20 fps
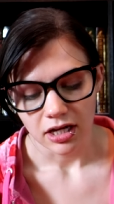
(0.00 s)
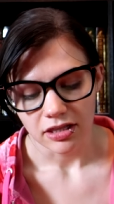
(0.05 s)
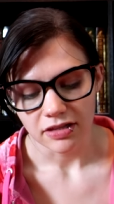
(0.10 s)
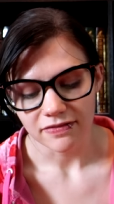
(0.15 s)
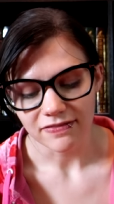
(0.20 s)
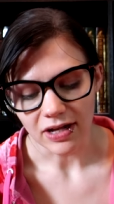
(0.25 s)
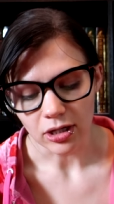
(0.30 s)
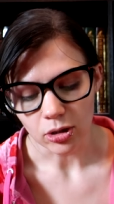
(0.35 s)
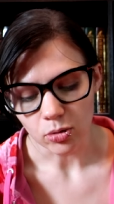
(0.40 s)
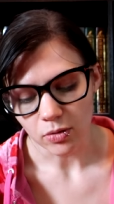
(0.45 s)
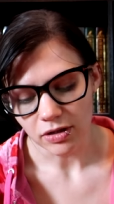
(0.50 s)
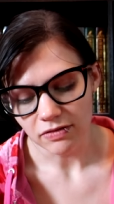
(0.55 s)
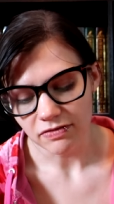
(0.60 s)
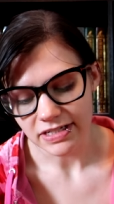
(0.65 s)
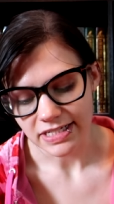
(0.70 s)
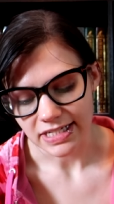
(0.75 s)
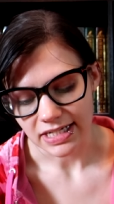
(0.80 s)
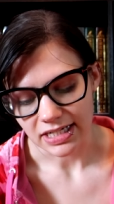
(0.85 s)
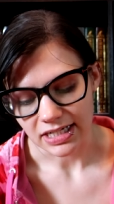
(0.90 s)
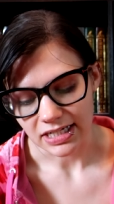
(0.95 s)
The Velkwood
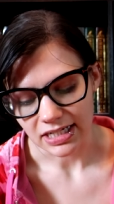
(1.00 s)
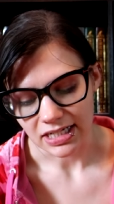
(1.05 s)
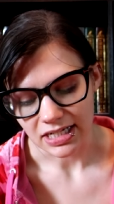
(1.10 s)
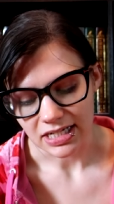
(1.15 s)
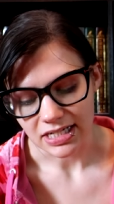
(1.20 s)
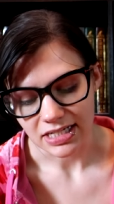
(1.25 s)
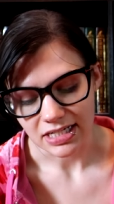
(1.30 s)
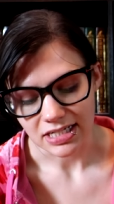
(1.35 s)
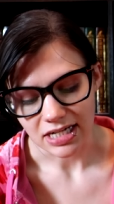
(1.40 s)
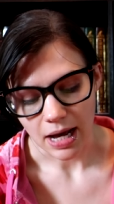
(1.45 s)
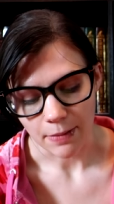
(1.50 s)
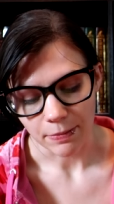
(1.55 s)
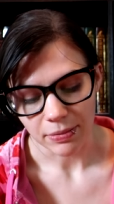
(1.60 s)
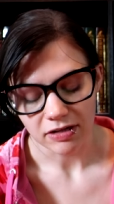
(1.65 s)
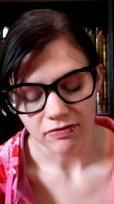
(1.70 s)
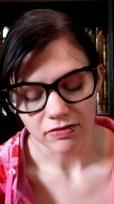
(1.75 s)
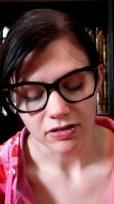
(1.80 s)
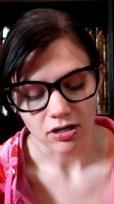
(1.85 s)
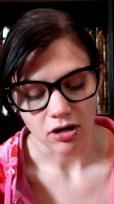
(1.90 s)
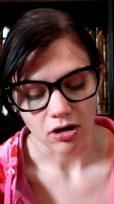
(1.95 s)
vicinity is the
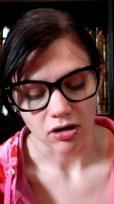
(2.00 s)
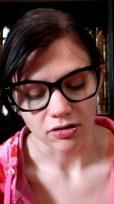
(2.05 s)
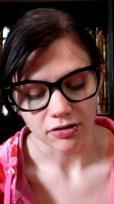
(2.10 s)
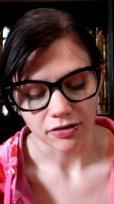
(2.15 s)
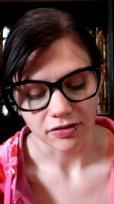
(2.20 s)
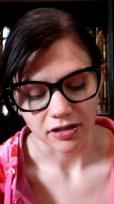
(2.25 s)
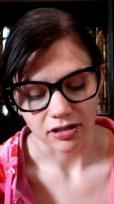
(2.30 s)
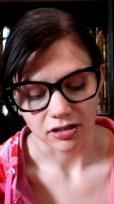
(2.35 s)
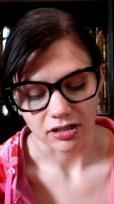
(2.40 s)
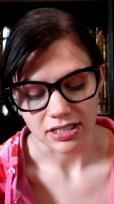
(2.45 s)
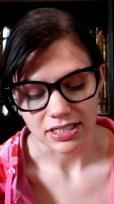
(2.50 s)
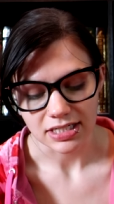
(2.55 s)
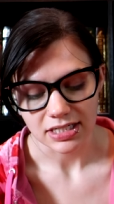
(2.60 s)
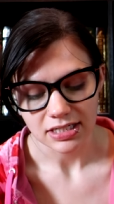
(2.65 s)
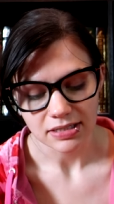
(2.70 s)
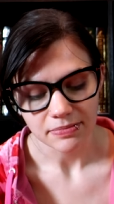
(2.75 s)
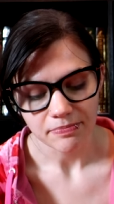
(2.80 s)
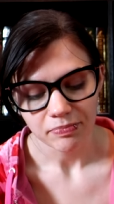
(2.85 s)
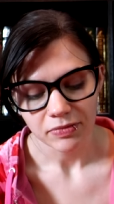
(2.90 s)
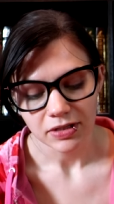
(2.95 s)
topic of occult
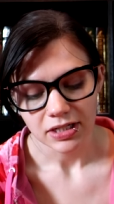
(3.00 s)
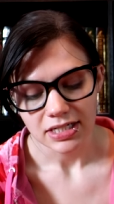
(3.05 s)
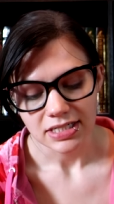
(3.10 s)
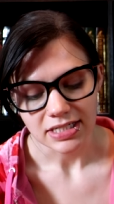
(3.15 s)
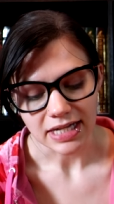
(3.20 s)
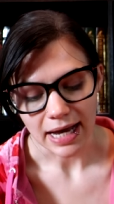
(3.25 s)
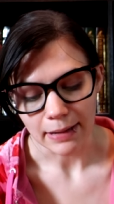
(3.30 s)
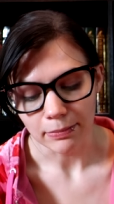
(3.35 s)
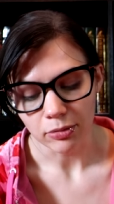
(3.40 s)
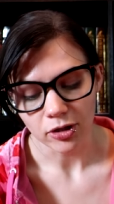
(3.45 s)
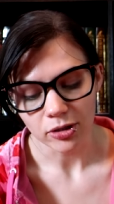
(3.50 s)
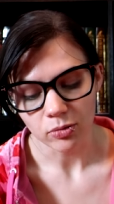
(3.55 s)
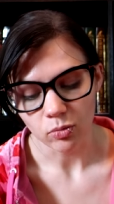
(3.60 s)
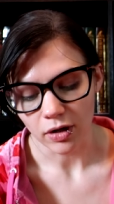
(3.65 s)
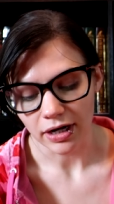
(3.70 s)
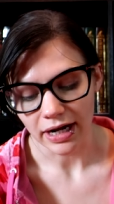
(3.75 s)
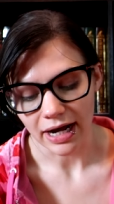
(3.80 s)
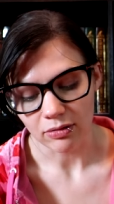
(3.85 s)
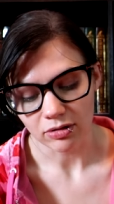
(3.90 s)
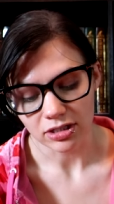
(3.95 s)
theorists, tabloid
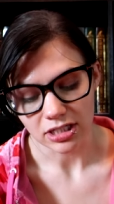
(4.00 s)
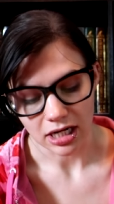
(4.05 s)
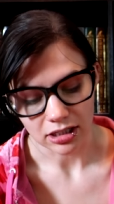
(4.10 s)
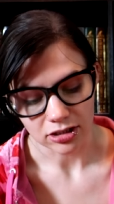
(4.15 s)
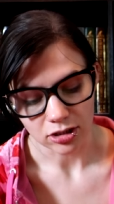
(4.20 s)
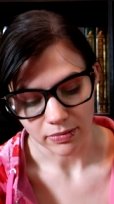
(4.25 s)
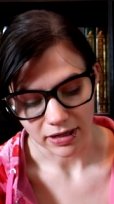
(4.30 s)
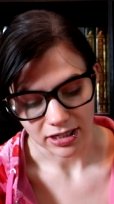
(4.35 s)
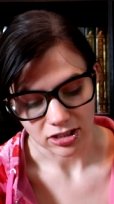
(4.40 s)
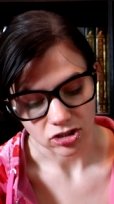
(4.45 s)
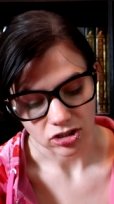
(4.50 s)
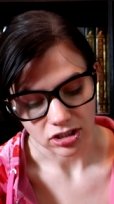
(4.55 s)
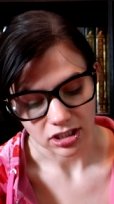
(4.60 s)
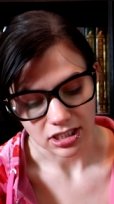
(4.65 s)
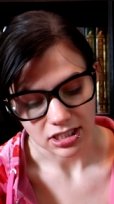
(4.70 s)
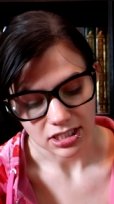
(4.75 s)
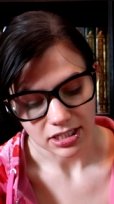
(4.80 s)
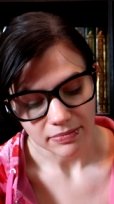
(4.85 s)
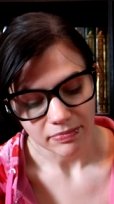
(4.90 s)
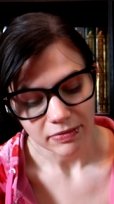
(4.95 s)
one-hour
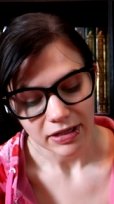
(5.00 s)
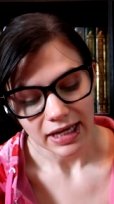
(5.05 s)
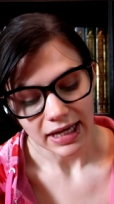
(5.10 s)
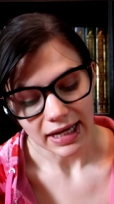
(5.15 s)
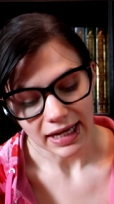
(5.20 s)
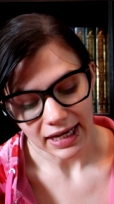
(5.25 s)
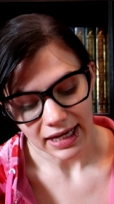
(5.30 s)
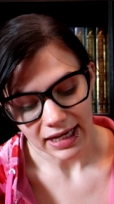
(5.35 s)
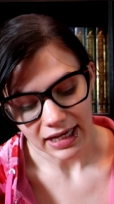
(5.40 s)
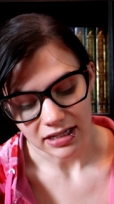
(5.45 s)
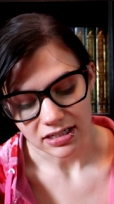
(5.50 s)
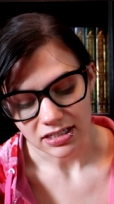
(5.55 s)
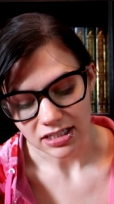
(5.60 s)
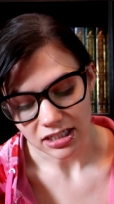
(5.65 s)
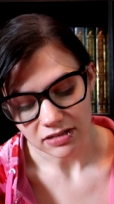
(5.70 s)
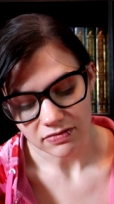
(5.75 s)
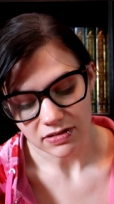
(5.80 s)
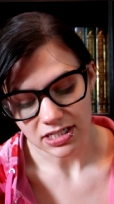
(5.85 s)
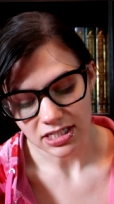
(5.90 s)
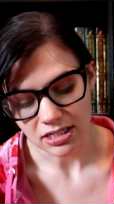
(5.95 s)
documentaries, and
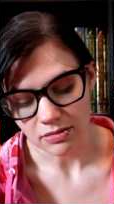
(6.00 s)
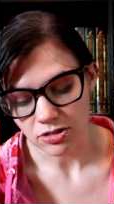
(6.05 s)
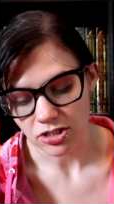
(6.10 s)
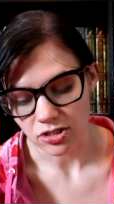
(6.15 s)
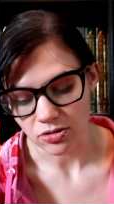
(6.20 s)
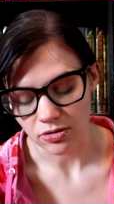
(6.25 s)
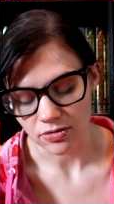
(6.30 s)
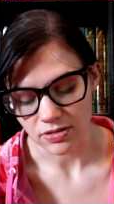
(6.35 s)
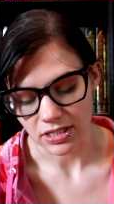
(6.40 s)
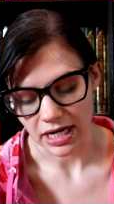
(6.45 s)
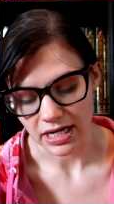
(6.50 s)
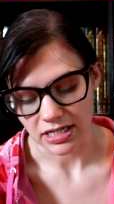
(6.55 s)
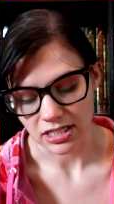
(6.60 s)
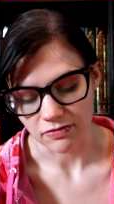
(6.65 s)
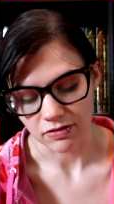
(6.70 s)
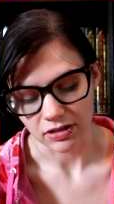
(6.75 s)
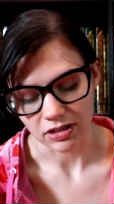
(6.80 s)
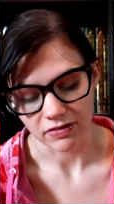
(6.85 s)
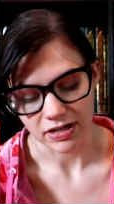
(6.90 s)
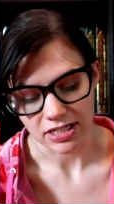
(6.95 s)
even some
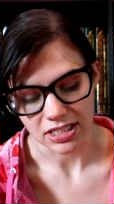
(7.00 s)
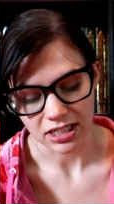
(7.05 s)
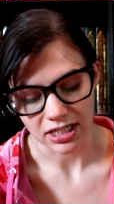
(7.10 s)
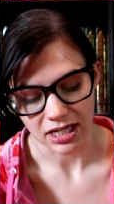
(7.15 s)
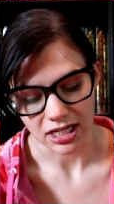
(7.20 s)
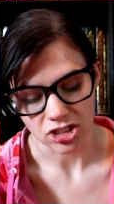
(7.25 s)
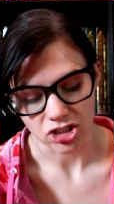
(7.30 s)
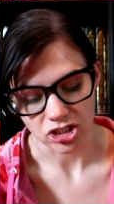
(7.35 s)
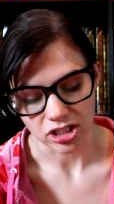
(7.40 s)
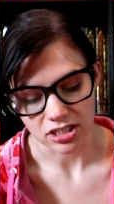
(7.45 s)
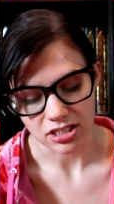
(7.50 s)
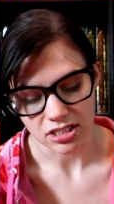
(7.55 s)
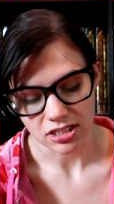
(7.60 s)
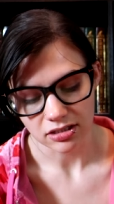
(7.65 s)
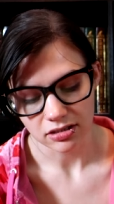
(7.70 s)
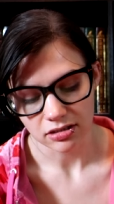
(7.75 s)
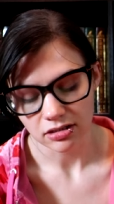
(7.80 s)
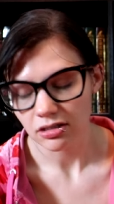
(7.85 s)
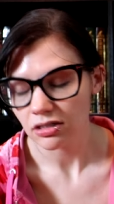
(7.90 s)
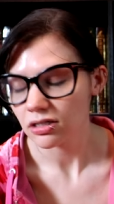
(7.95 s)
pseudoscientific investigations.
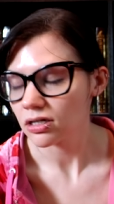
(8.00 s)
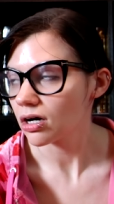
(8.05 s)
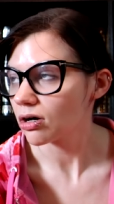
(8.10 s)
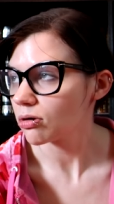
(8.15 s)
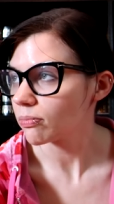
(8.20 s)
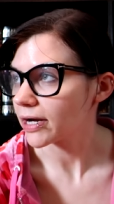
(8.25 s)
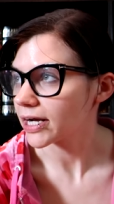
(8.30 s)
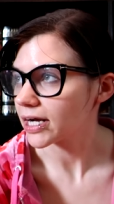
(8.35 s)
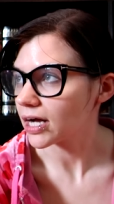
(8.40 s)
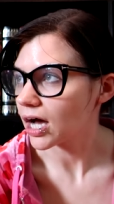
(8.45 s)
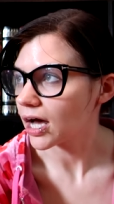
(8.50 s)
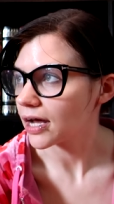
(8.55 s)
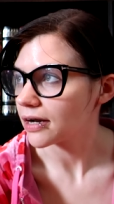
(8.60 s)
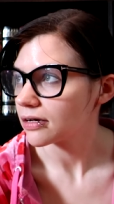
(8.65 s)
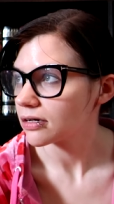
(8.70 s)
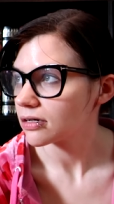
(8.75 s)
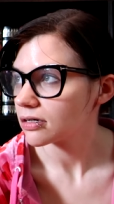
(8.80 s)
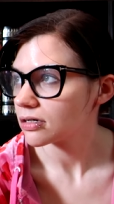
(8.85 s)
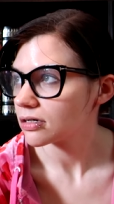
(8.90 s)
Oh my god.